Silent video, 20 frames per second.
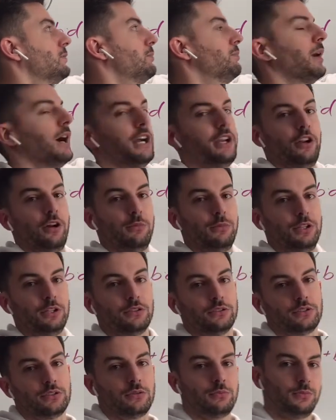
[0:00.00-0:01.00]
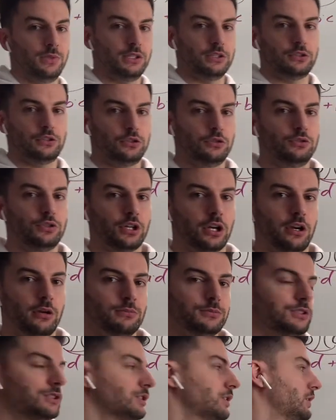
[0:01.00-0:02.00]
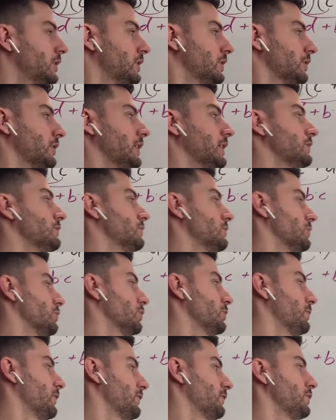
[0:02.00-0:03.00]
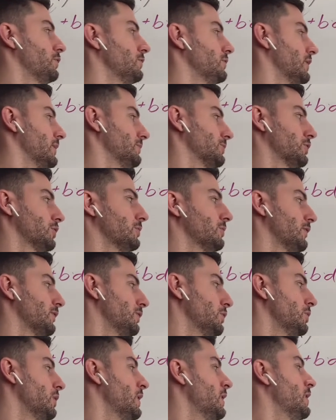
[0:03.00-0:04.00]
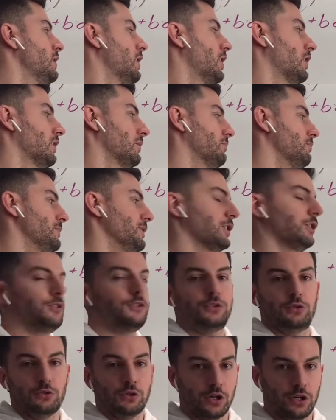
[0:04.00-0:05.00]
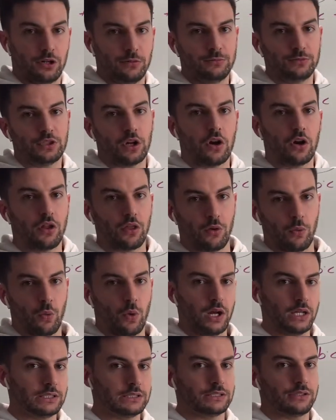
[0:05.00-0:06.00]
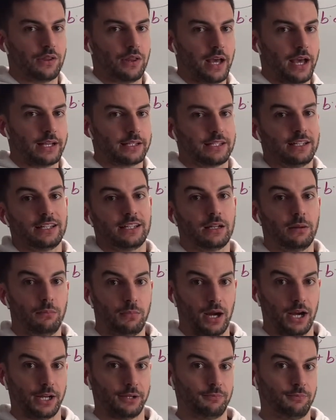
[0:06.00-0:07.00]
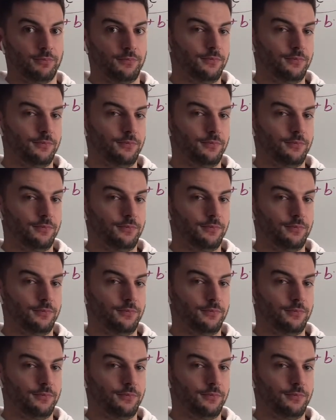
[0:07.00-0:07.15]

Binomials means 2 terms. Okay, so group of 2 times group of 2. Our middle 2 terms are the ones that can combine.